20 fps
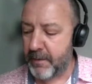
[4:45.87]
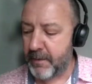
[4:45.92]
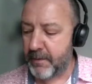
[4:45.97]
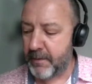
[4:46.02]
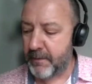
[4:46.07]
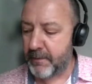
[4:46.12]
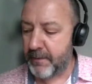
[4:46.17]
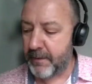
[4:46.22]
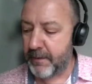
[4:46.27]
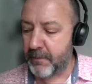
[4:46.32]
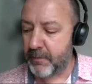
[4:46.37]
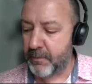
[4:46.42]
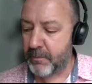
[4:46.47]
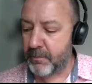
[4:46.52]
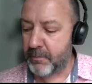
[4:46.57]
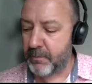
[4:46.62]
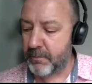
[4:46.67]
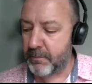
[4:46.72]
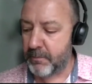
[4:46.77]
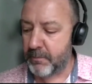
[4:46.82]
the
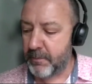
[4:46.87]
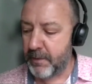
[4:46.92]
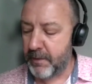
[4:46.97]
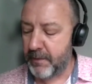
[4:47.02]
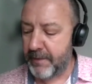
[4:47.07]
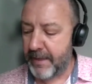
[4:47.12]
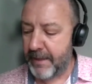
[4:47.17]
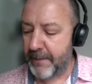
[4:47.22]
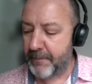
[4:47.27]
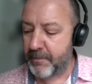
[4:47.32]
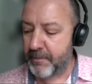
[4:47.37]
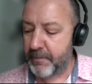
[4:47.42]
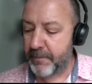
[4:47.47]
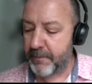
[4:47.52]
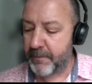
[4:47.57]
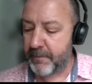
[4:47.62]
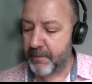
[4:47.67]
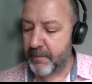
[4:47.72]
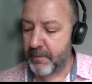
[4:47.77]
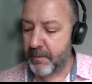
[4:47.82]
Signal East Hampshire
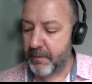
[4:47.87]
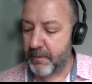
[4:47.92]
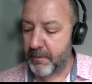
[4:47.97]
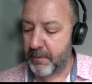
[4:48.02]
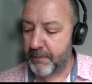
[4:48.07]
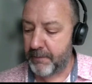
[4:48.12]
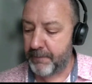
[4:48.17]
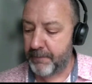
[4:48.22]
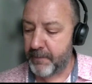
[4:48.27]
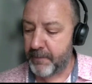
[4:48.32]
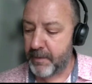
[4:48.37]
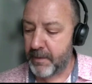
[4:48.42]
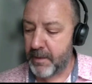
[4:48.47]
business community.